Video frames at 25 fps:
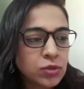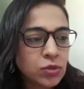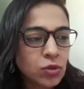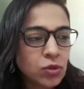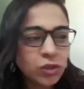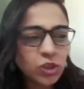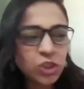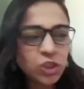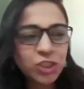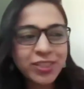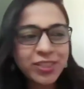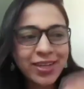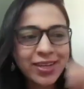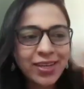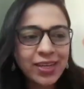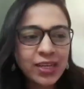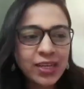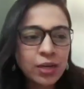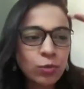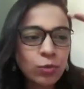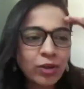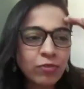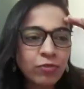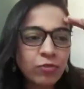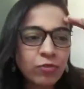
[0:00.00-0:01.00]
not
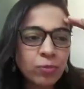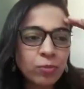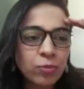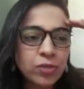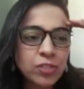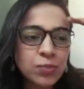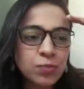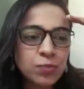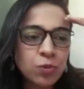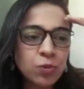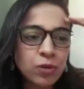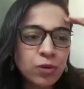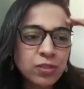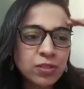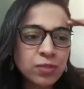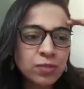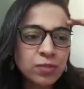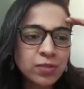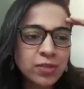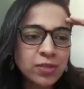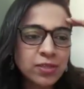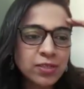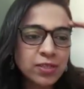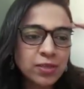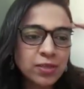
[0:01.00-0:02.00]
shedding away from
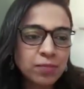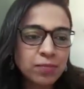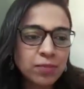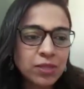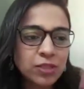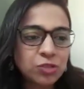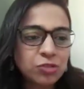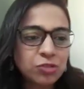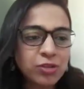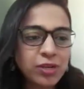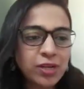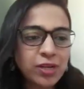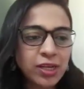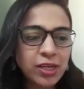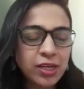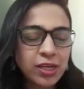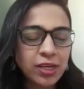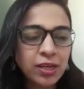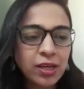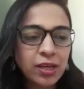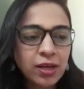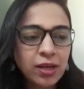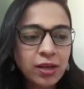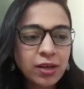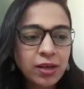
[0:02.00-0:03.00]
responsibility, but
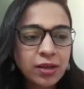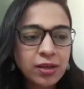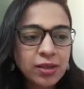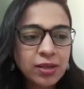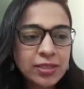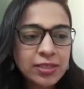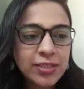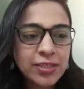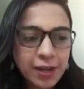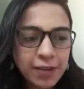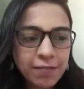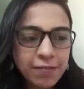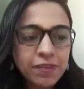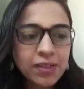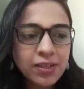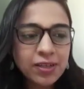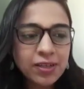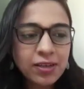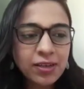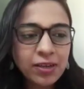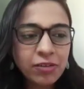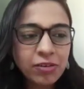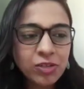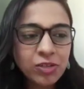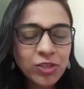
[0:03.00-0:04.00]
really
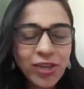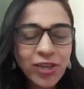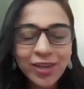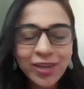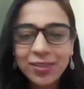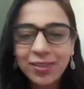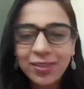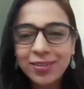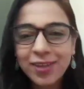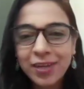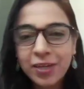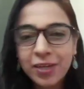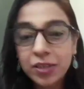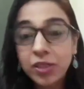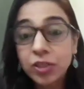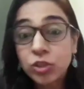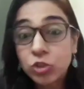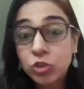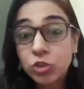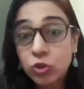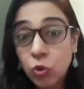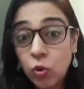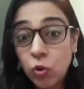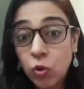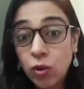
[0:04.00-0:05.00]
definitely rejecting that
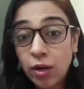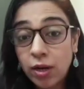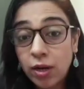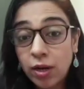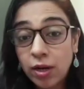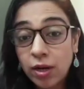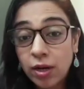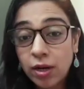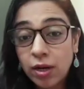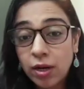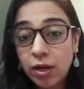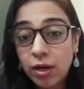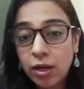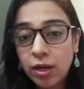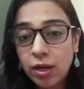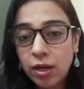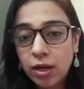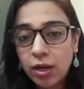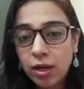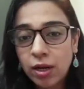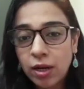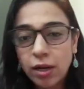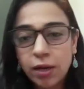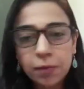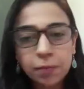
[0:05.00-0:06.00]
control,
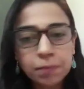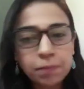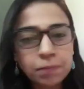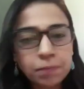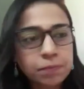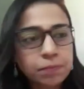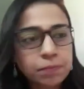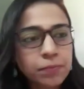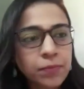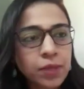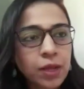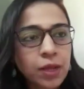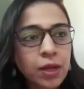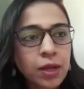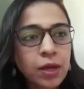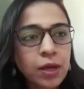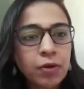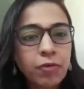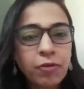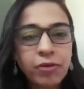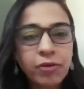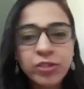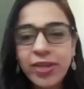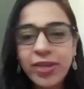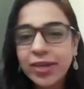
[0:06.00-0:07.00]
um,
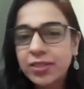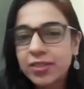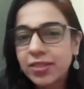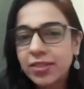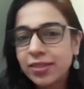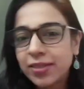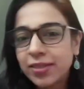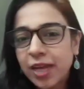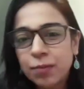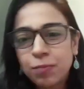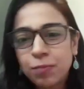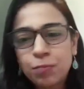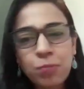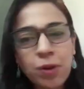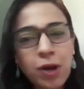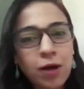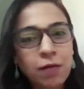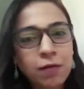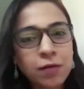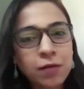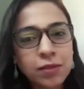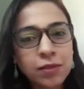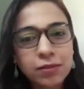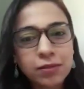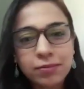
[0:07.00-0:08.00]
rejecting that
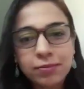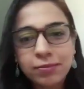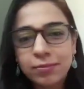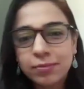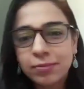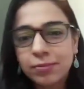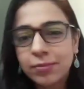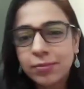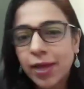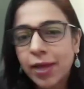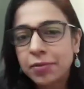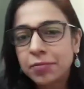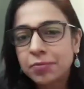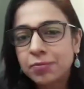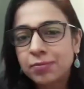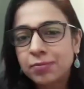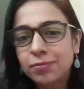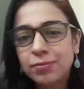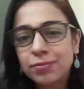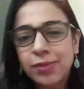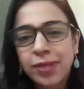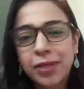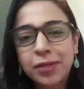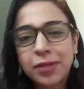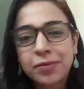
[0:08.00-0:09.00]
power, that
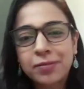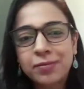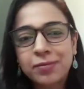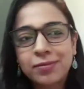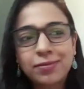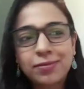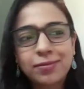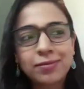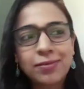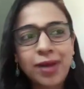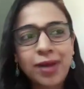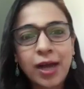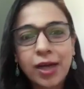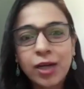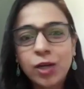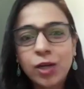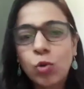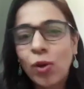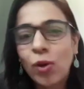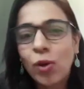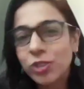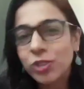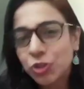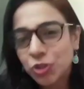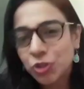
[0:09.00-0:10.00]

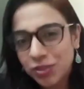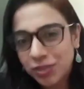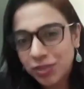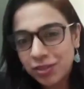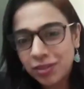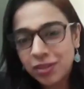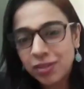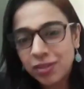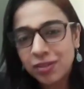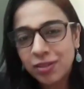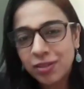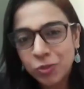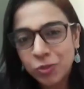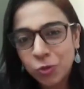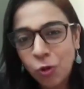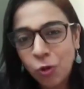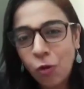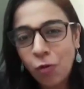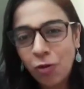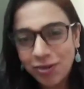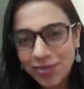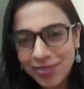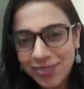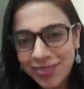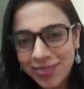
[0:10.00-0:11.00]
unquestioned
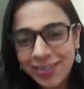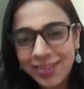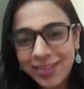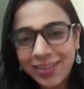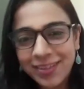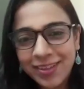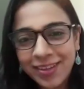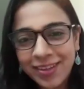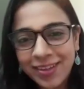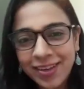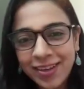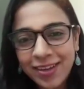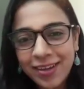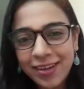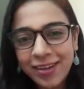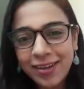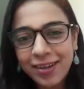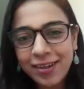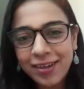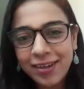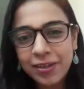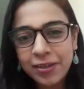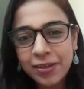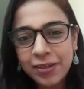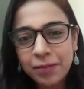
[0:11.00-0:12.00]
authority,
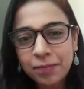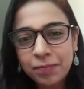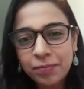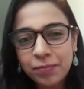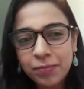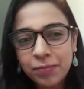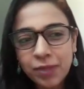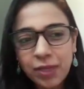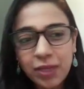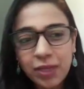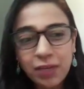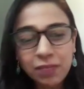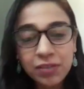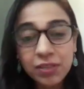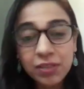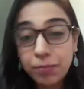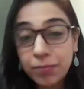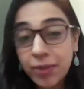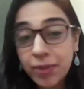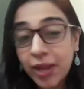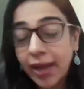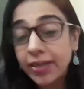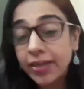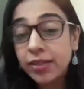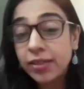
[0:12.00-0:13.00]
even the
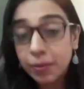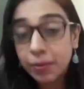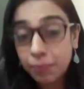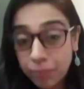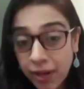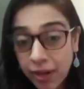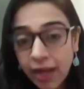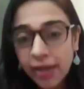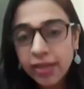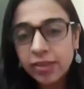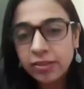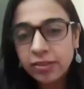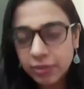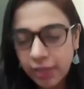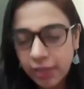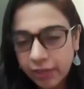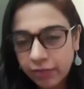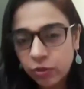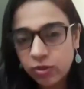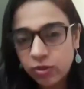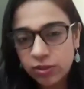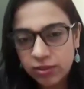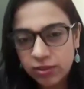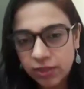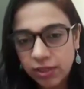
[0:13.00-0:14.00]
blind compliance, I
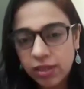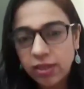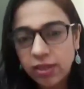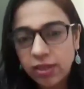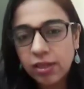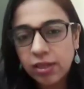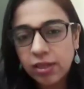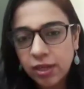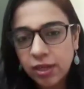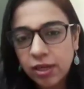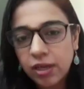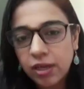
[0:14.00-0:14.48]
would say.